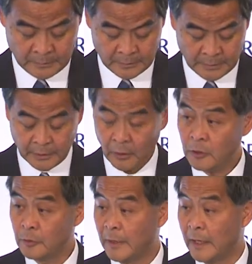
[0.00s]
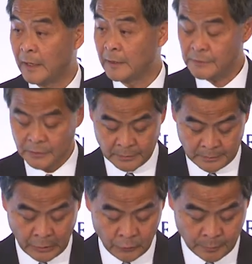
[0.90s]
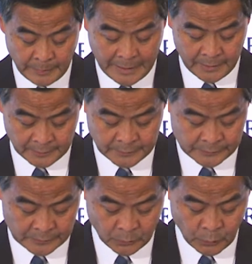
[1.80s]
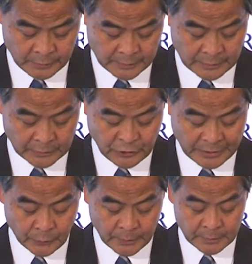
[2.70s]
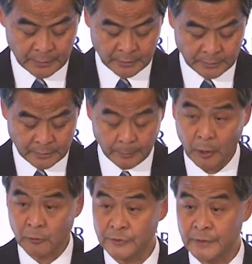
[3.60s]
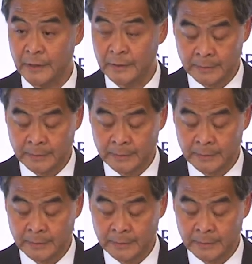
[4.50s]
The occupiers wanted a genuine democracy